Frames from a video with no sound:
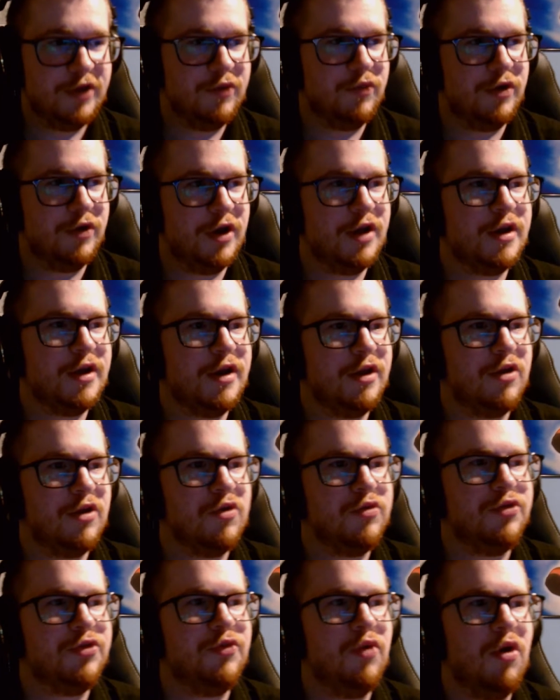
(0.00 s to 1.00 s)
We're not going to
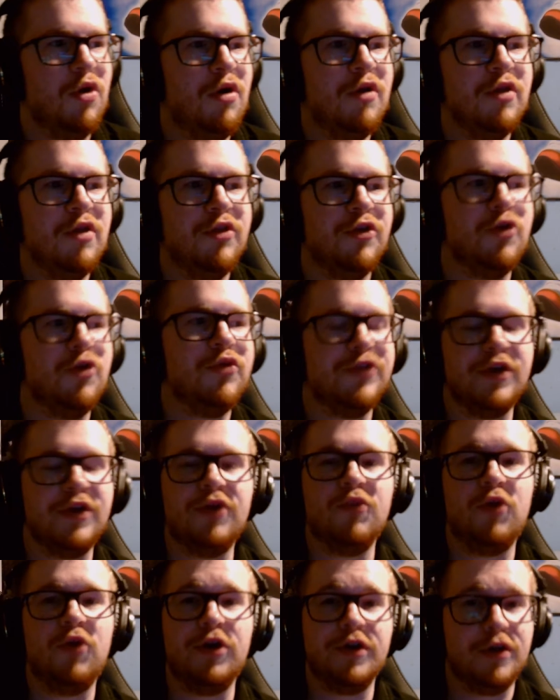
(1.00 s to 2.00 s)
go through all of those
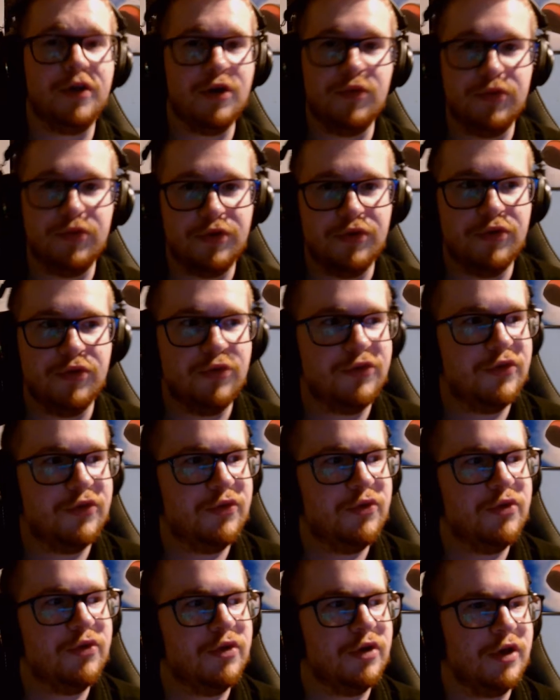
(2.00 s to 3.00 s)
in one go, though. Those
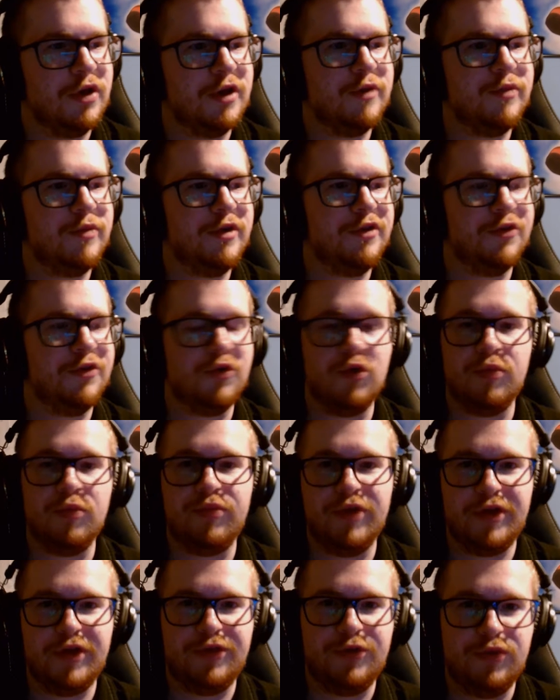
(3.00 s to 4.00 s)
are going to be their own
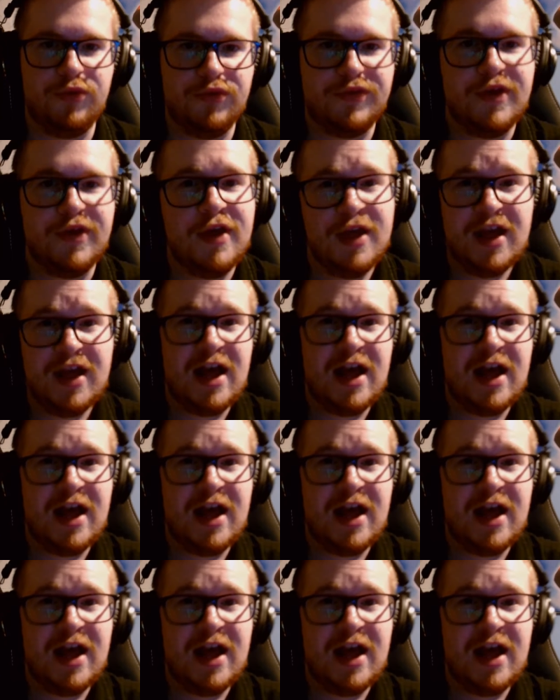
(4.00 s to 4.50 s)
playthroughs.